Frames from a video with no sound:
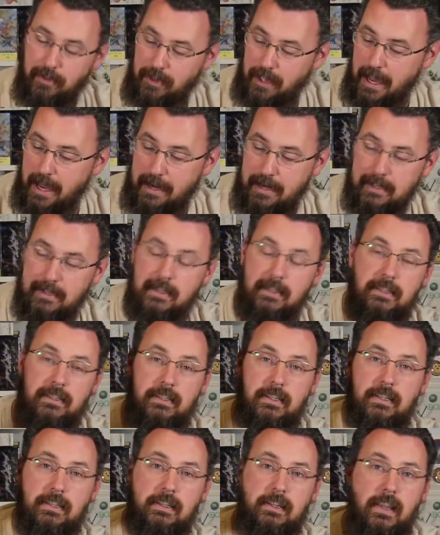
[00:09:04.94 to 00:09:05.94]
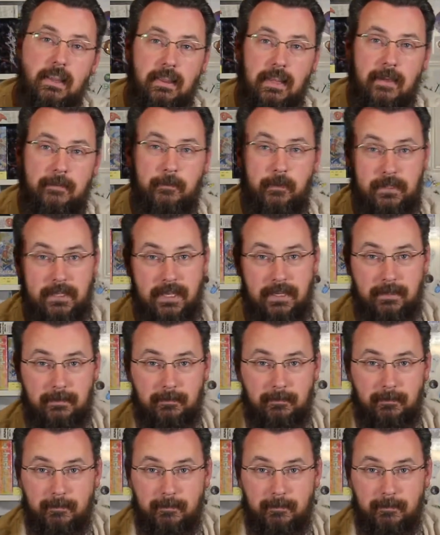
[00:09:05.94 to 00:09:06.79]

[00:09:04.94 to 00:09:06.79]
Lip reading: that is Left 4 Dead.